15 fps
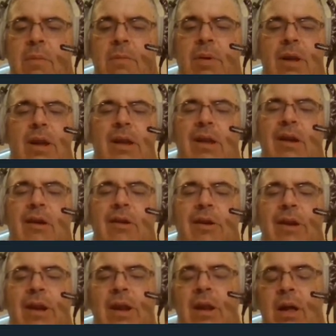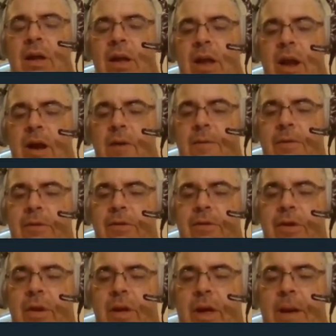But Adara did not care
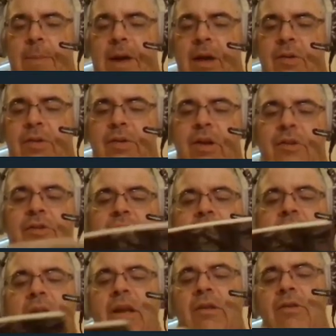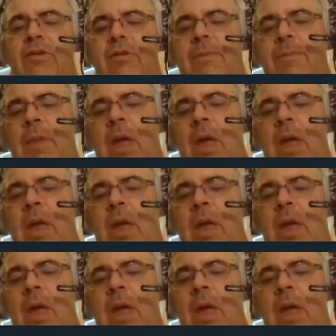about such things.